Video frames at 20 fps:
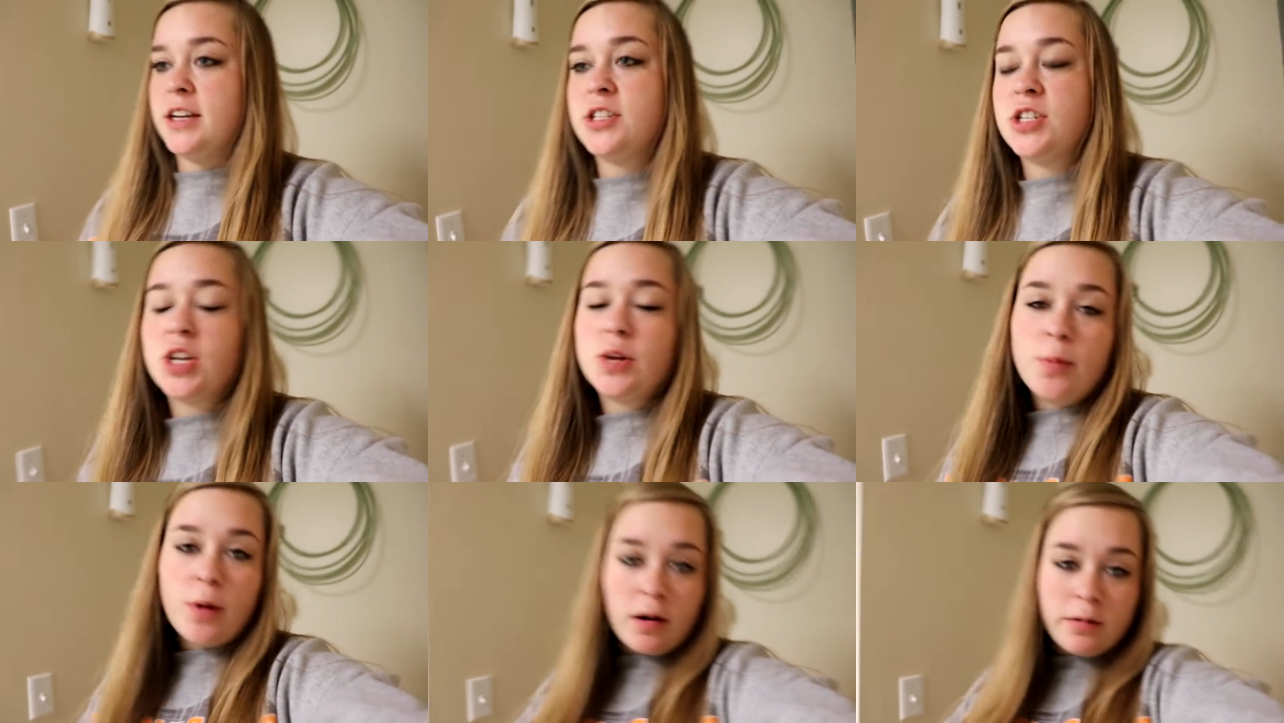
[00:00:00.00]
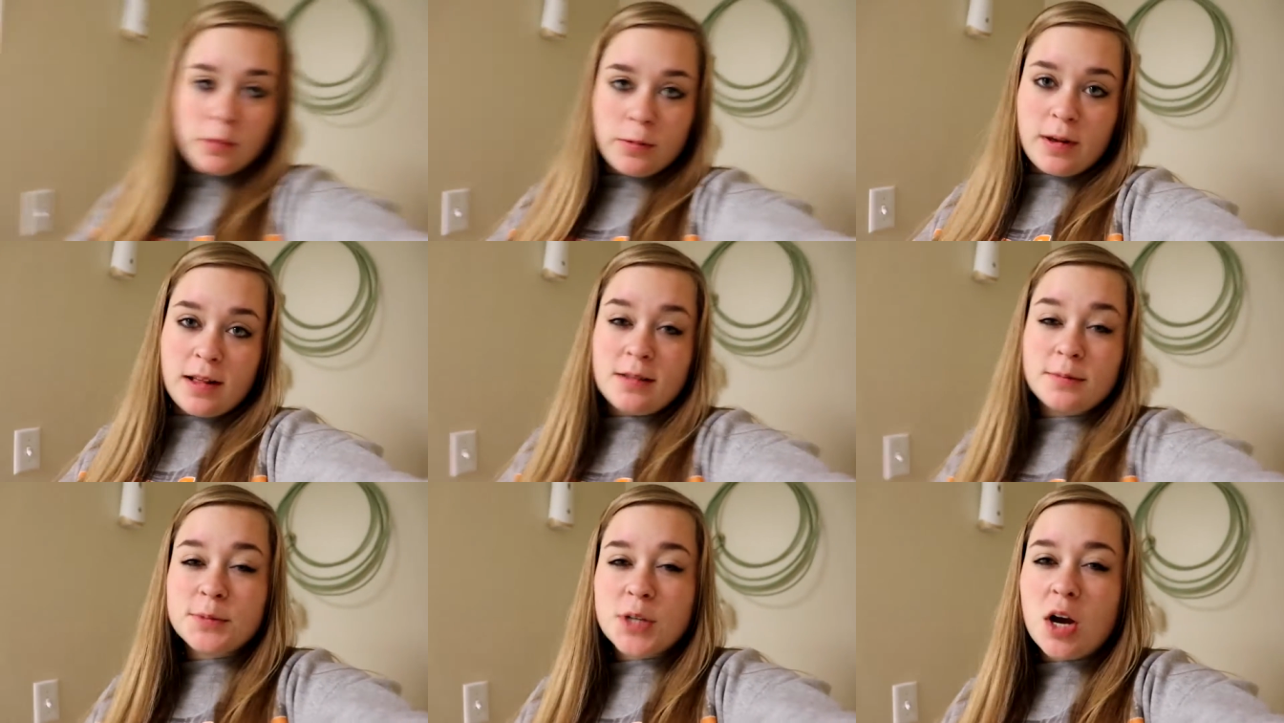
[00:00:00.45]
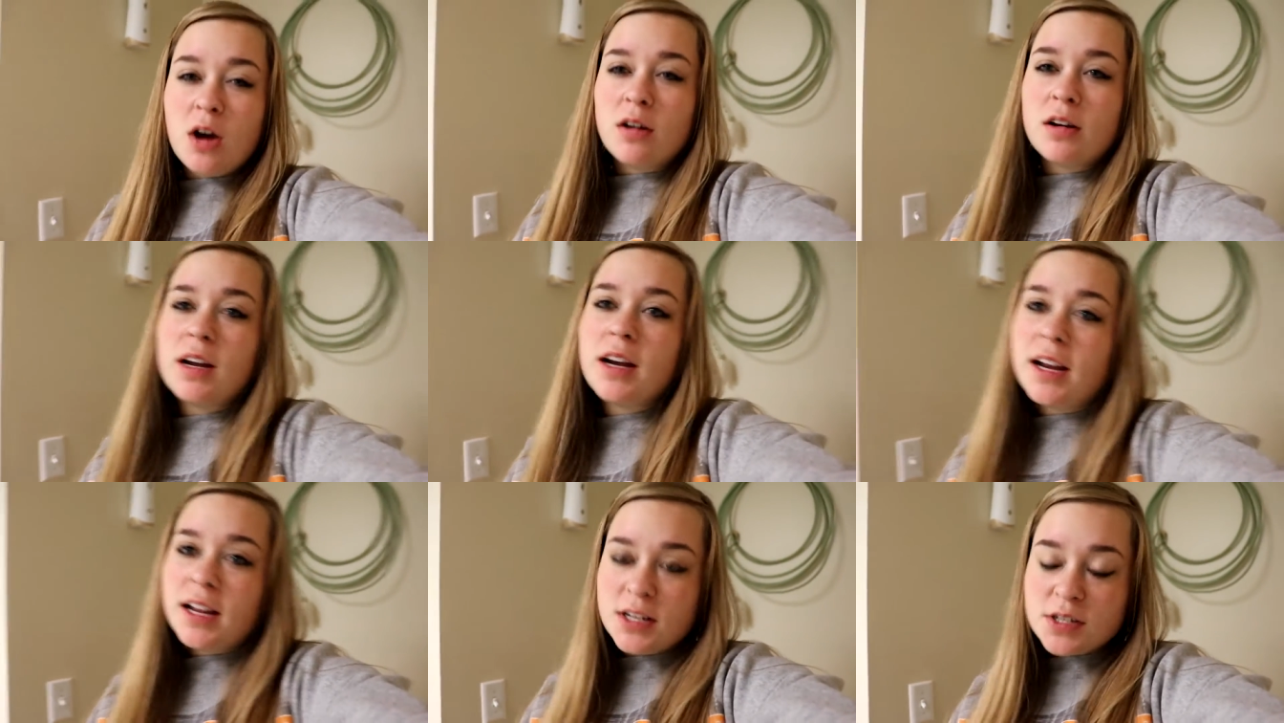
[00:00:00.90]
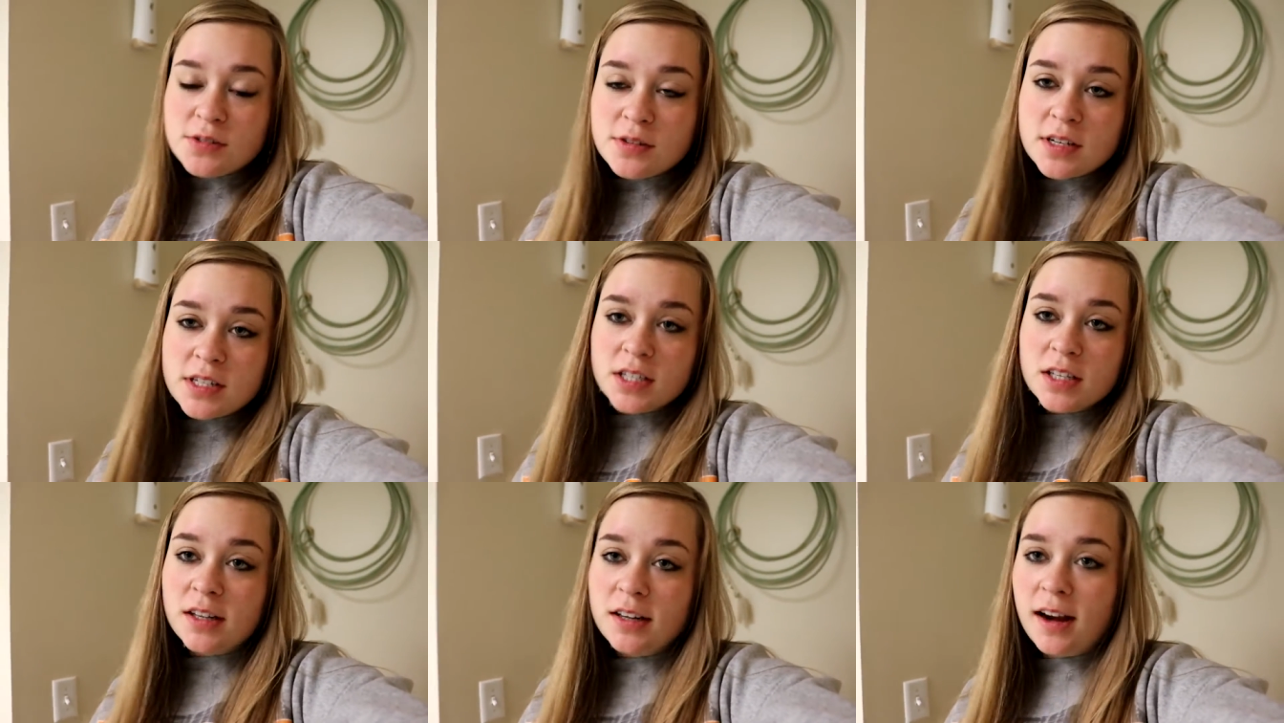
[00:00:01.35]
So, probably while I'm talking is when
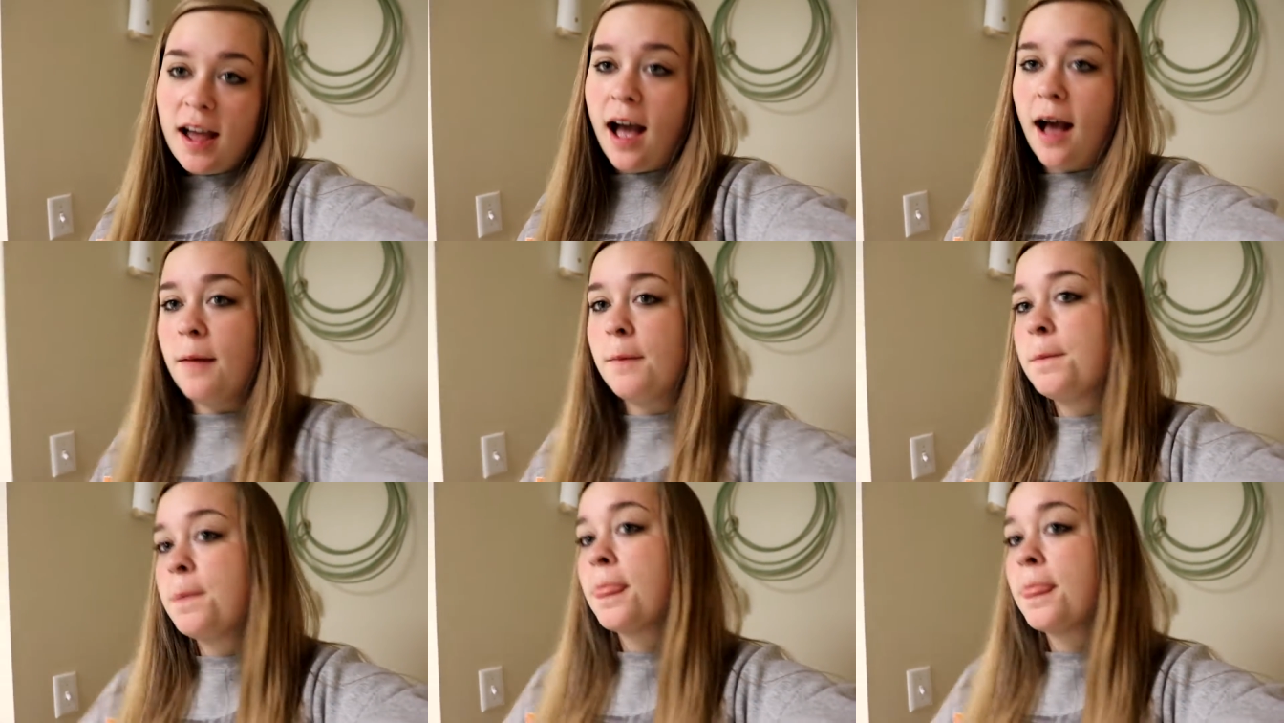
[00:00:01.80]
it's going to die.